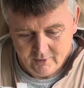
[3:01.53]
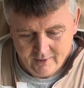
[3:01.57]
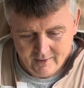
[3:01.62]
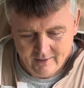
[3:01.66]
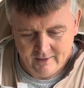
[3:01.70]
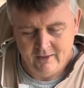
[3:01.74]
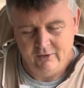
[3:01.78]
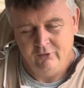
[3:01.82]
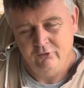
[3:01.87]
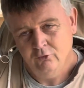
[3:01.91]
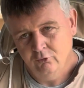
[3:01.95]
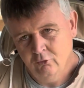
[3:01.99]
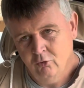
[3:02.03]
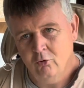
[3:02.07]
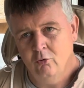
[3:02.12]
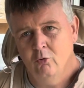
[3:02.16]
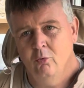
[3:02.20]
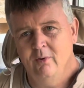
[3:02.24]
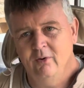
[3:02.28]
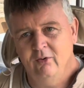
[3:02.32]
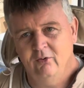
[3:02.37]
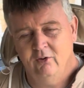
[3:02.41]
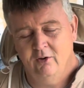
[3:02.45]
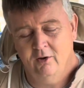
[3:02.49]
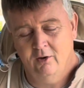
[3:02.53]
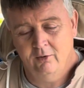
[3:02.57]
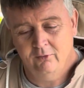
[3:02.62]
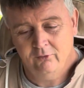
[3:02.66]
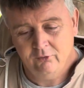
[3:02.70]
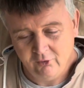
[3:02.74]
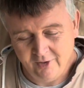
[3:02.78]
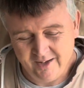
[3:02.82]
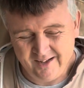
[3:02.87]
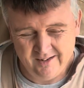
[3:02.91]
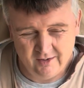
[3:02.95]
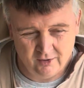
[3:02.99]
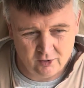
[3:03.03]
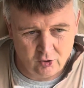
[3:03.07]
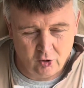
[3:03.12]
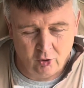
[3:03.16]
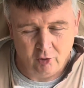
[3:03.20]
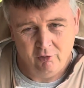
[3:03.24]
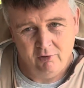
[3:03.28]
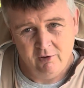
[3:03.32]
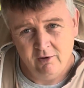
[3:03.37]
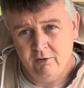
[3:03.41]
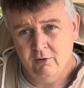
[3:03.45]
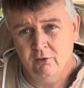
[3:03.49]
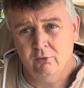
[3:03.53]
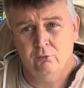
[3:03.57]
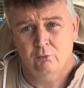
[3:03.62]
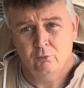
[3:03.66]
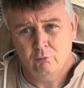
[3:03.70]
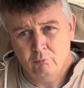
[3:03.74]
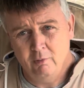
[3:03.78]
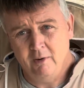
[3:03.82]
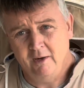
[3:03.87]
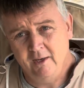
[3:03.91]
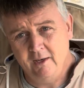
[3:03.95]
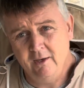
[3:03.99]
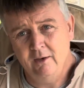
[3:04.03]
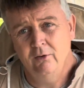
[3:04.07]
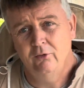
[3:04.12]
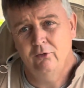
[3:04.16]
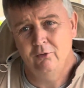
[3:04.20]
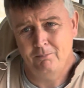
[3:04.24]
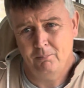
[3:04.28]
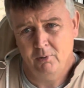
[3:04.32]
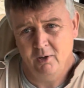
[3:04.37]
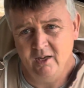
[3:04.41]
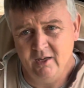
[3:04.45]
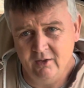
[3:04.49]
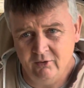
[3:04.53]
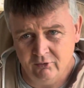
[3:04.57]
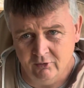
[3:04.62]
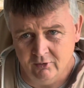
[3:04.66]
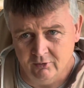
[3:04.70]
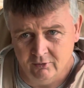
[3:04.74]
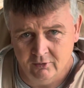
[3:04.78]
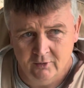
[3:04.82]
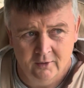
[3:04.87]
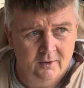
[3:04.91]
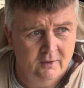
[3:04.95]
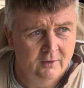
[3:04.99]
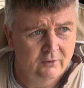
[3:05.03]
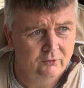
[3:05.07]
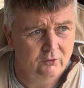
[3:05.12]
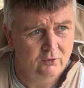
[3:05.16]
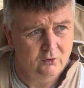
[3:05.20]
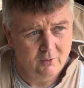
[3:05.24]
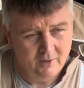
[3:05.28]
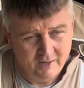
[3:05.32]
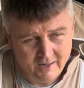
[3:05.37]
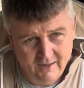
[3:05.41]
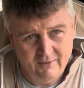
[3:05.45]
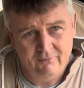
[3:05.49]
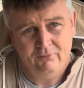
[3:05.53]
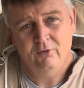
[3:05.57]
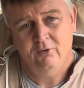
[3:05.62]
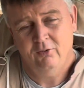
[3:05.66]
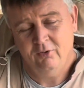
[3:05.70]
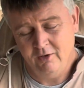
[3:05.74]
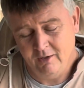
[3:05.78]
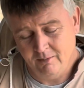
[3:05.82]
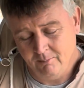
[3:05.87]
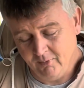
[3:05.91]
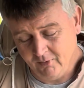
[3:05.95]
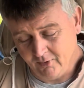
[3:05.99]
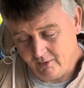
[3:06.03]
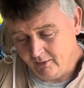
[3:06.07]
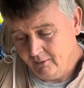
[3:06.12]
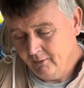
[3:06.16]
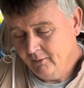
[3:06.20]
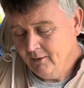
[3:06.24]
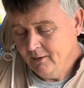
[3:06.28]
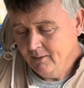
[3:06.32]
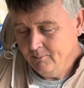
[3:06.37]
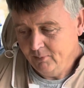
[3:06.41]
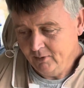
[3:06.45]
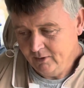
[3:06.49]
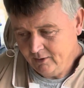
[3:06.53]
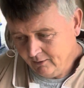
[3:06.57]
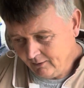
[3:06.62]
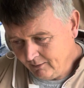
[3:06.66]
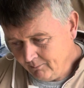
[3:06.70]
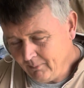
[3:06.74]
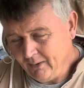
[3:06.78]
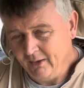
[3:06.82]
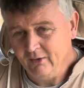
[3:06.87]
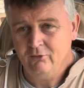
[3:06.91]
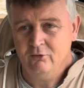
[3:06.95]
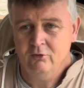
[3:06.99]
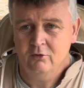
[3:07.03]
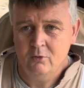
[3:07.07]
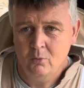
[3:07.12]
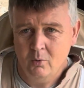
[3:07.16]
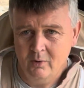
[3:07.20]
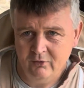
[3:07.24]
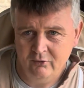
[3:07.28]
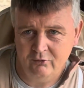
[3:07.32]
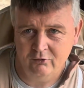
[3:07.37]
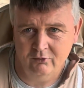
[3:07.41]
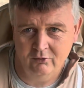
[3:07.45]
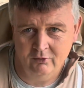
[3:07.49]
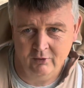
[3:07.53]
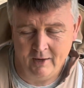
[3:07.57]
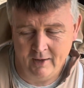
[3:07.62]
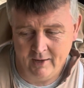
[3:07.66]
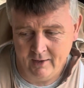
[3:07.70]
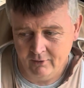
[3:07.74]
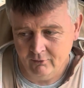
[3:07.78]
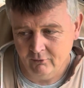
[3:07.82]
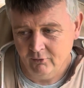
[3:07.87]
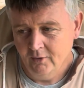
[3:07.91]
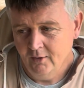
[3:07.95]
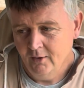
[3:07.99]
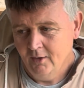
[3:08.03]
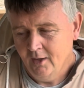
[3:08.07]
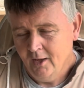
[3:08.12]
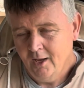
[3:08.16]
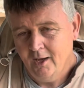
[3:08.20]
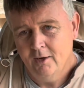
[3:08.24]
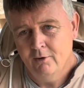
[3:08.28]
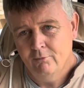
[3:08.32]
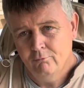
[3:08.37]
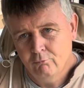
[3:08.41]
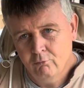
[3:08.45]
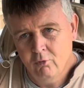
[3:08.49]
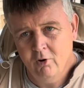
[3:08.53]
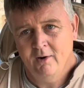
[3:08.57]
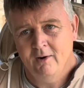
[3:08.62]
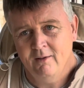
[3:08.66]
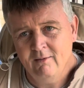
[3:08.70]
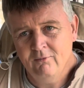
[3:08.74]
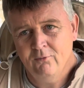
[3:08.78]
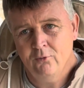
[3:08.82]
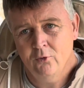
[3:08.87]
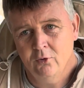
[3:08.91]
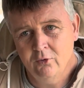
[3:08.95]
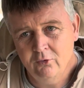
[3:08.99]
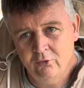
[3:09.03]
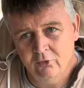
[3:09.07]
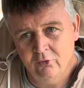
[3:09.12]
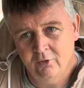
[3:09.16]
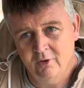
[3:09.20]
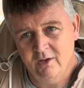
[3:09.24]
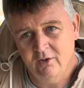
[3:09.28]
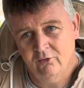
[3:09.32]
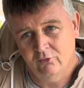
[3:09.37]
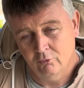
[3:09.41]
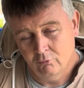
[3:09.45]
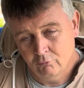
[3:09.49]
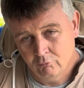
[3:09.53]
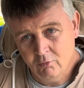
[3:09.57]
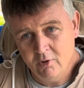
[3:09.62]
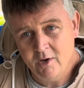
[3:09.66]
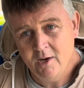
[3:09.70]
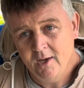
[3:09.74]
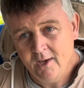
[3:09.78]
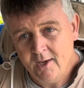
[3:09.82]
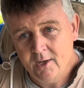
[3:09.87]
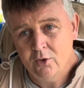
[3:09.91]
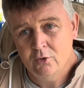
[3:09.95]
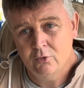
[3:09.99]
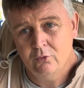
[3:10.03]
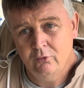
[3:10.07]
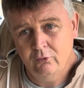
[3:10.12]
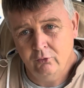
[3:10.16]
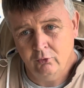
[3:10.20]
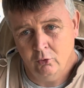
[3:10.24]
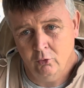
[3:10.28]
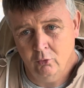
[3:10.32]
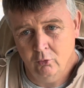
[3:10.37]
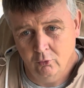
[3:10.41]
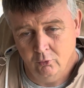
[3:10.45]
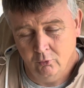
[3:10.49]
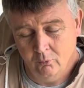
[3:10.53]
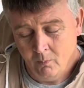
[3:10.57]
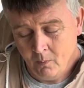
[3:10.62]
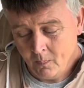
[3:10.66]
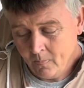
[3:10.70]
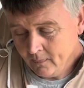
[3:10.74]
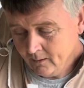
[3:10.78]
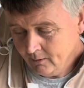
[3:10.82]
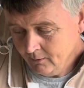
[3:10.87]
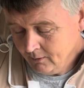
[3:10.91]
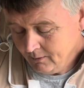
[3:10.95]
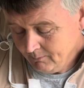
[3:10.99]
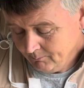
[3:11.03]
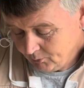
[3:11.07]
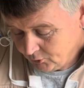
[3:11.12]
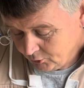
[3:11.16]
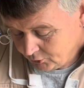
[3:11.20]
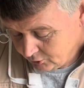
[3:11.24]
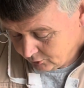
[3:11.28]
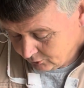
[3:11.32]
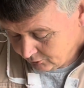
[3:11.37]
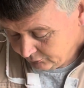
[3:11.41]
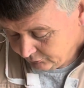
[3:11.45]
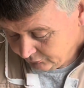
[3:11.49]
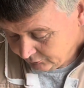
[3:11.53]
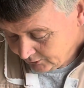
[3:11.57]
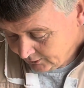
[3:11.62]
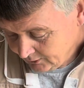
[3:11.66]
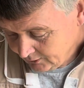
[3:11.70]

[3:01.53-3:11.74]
and it's not always the answer in a colony that's already depleted. So you have to think about that. But getting back to the question in hand, a running virgin is a really good tool because